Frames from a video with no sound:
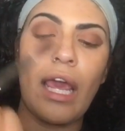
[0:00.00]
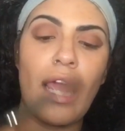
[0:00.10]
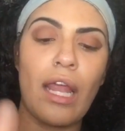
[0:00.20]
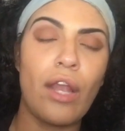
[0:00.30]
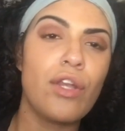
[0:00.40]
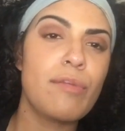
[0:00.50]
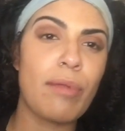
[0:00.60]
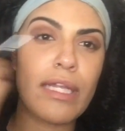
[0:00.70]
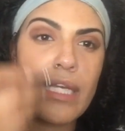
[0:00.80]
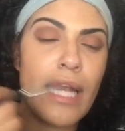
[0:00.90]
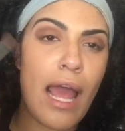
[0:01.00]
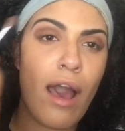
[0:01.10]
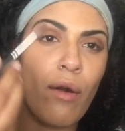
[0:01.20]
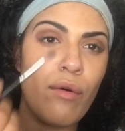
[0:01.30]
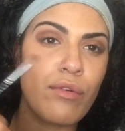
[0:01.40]
and just blending it
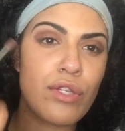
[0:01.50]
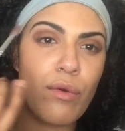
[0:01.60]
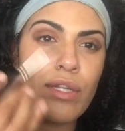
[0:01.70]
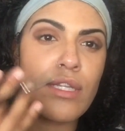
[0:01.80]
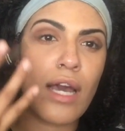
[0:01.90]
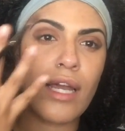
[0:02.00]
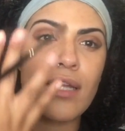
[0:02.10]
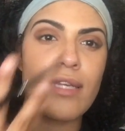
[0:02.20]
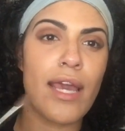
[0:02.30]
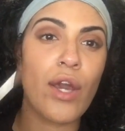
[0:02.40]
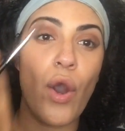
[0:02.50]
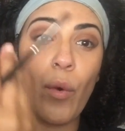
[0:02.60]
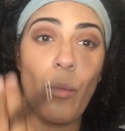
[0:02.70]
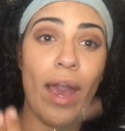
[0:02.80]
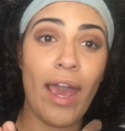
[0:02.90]
out, so it's not going to take
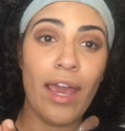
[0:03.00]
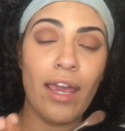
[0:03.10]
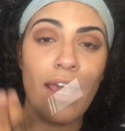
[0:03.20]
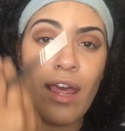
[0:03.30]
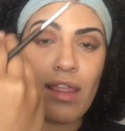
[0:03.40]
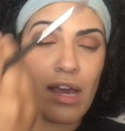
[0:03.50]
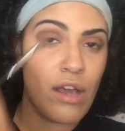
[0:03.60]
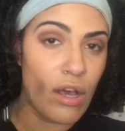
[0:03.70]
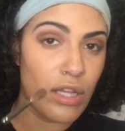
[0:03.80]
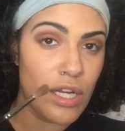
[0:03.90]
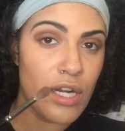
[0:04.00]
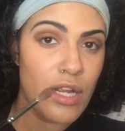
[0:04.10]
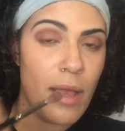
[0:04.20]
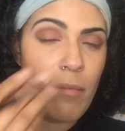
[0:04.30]
away that color,